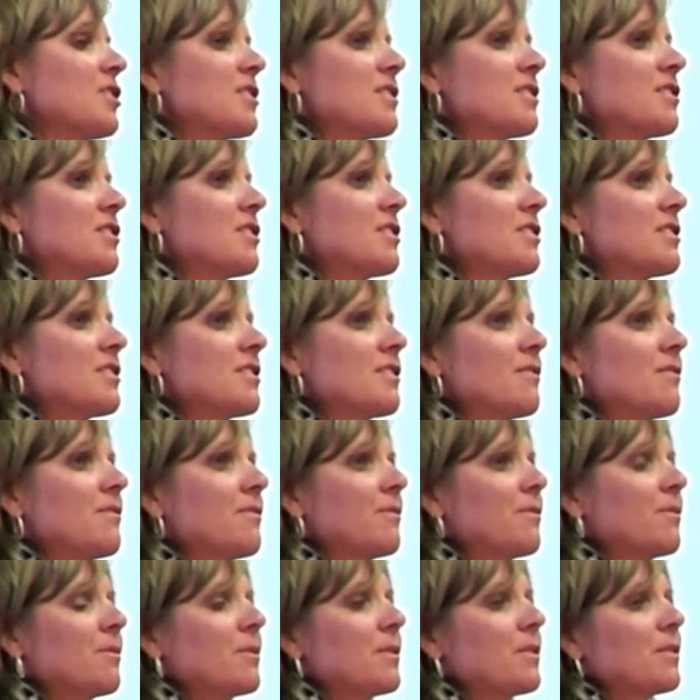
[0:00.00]
Just the
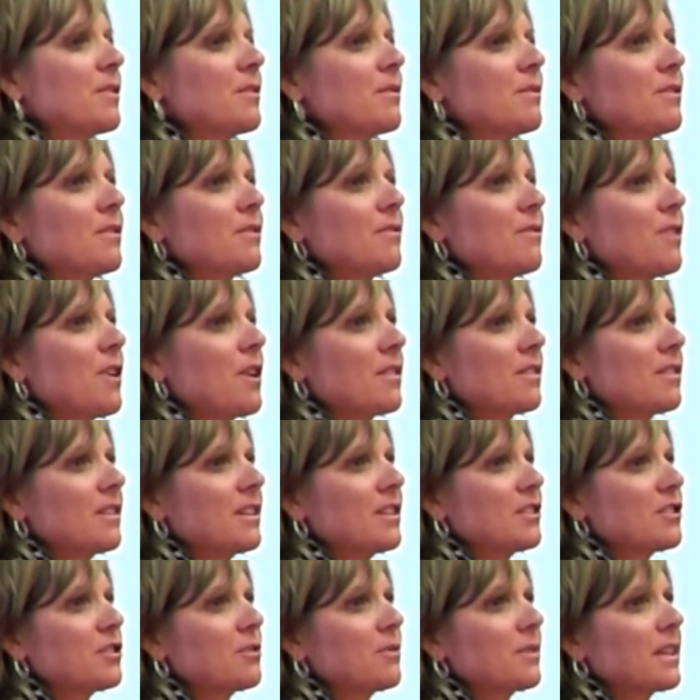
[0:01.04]

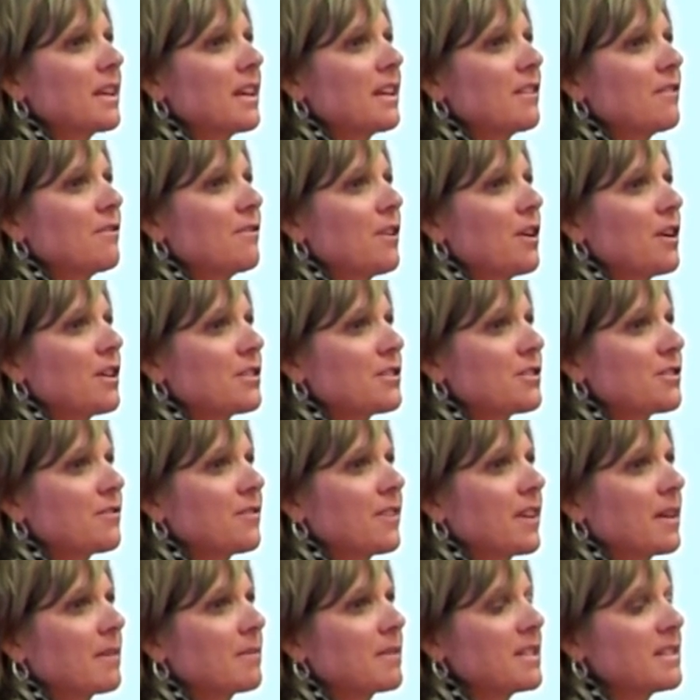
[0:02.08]
issue with getting foster
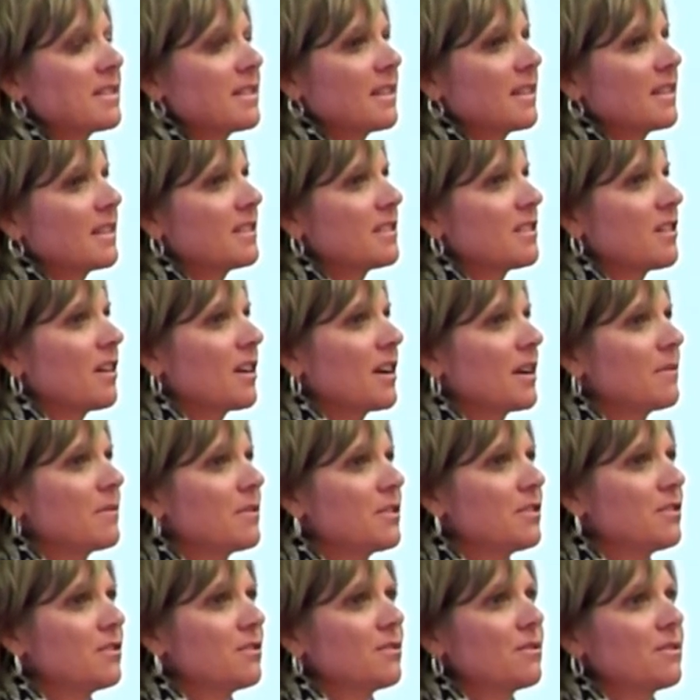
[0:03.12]
families in time
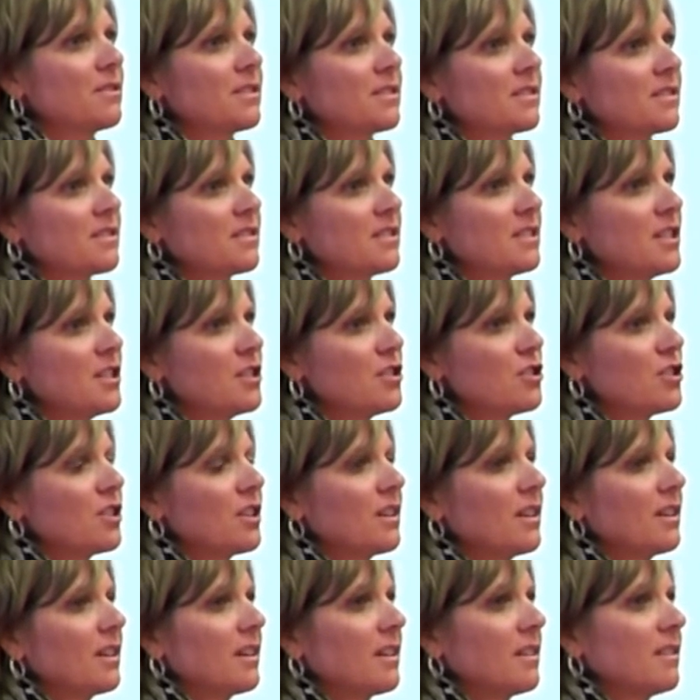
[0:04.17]
to do this
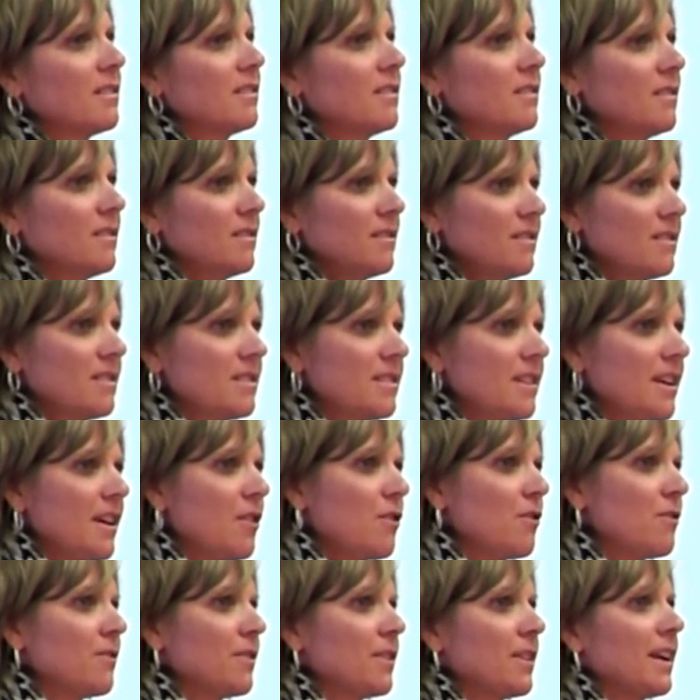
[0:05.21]
teaching and stay
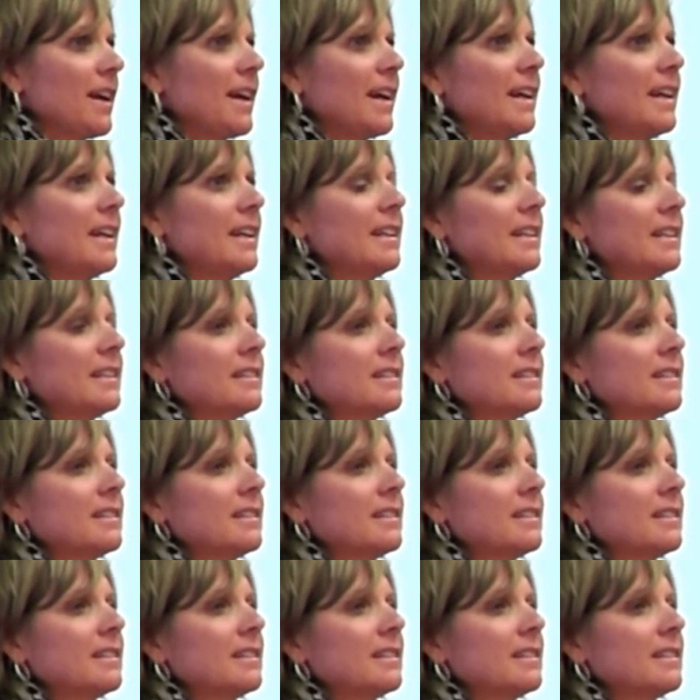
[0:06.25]
overnight.